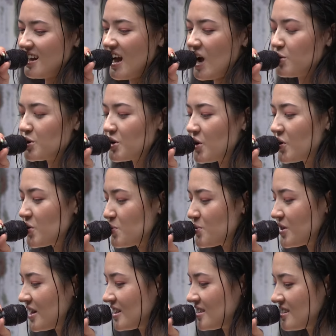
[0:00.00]
I would hope
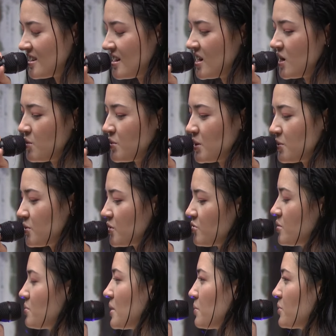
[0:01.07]
that people
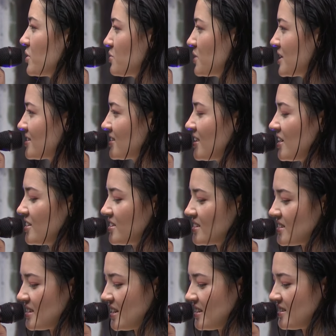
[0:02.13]
would remember me as an
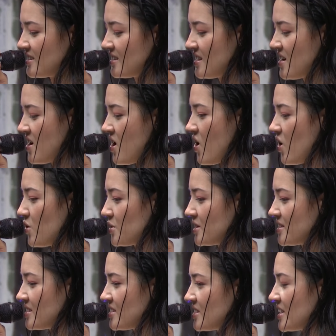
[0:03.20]
artist that
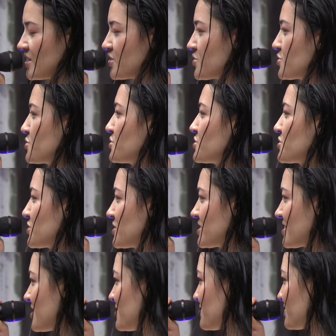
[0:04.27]
always stayed true to
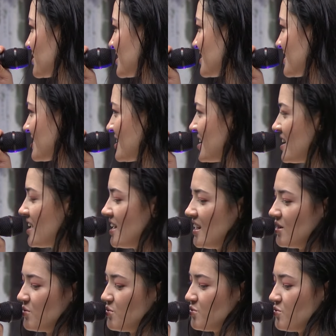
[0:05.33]
herself and
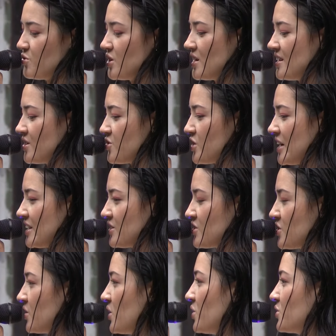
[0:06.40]
really created
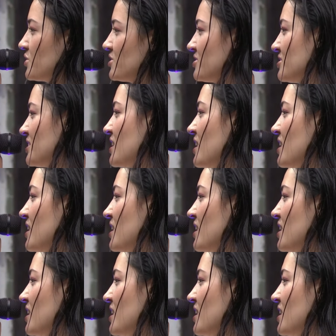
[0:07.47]
her own